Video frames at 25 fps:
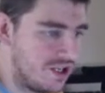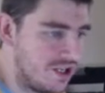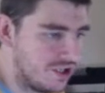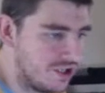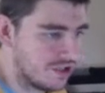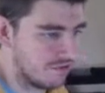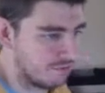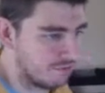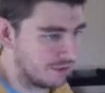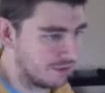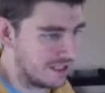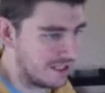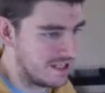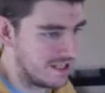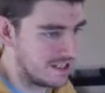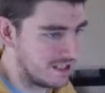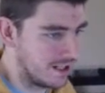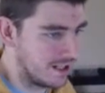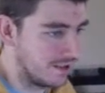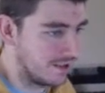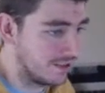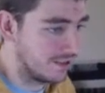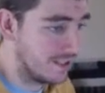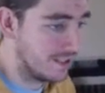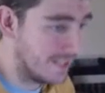of
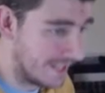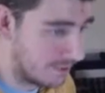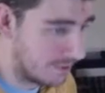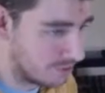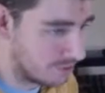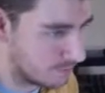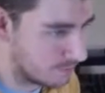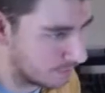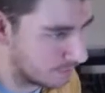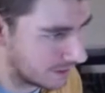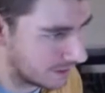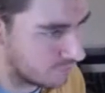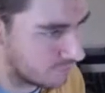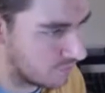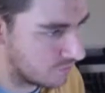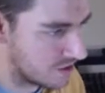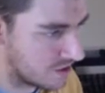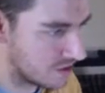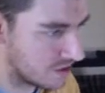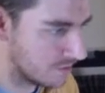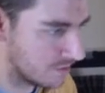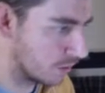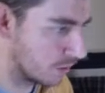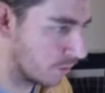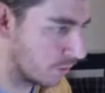playstyles in Counterplay reads the
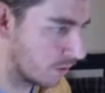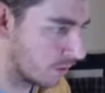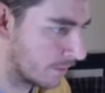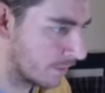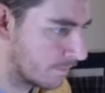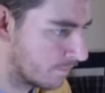blog.